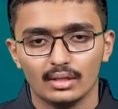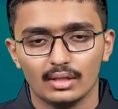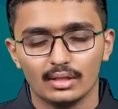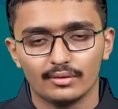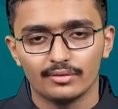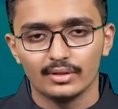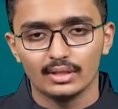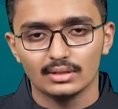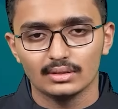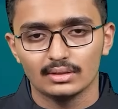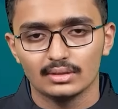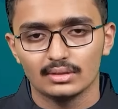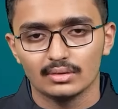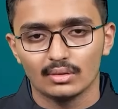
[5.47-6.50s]
It
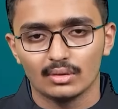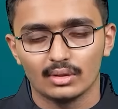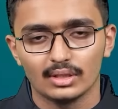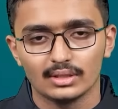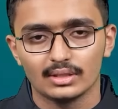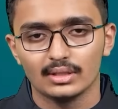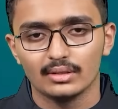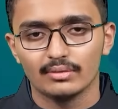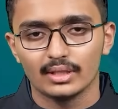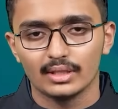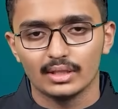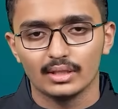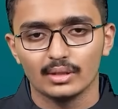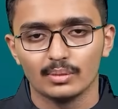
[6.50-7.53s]
feels honestly
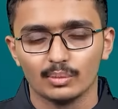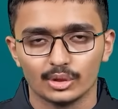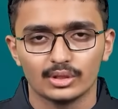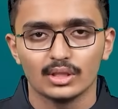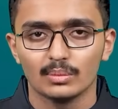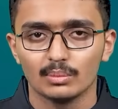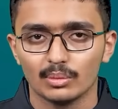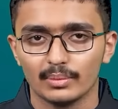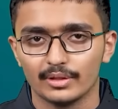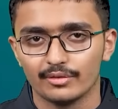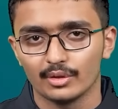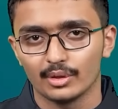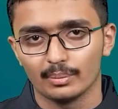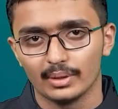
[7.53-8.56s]
very emotional
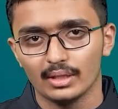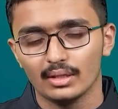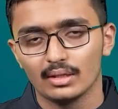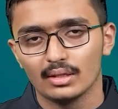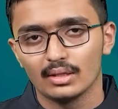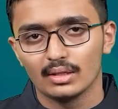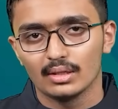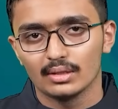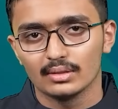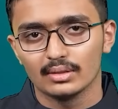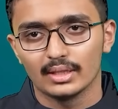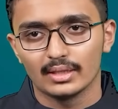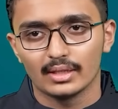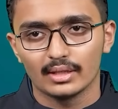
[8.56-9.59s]
moment for me
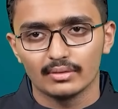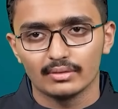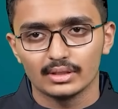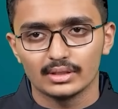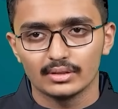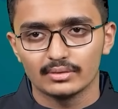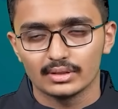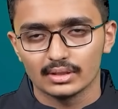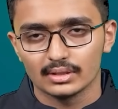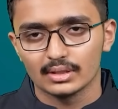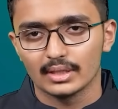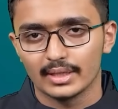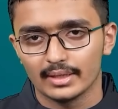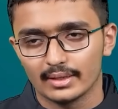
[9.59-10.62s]
that I have achieved such
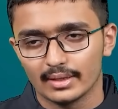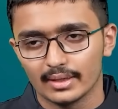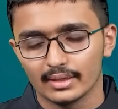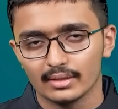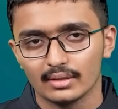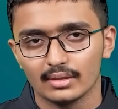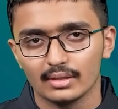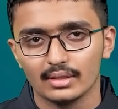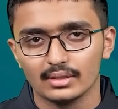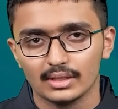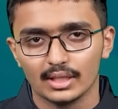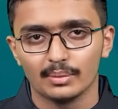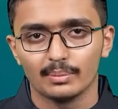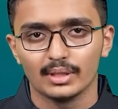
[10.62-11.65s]
a great rank in
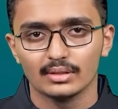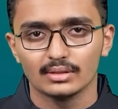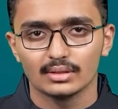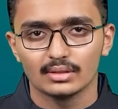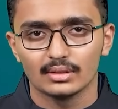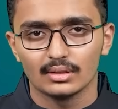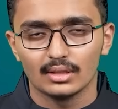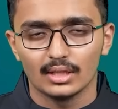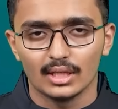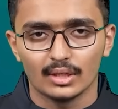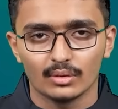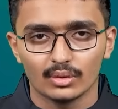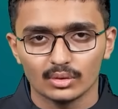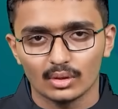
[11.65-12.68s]
JEE Mains.
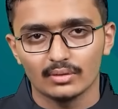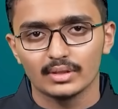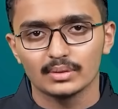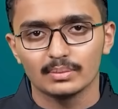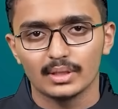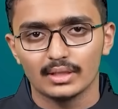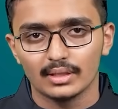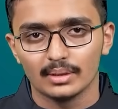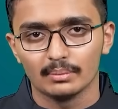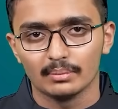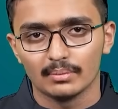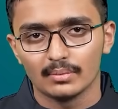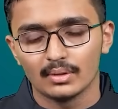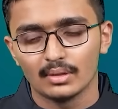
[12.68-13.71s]
It was always my dream.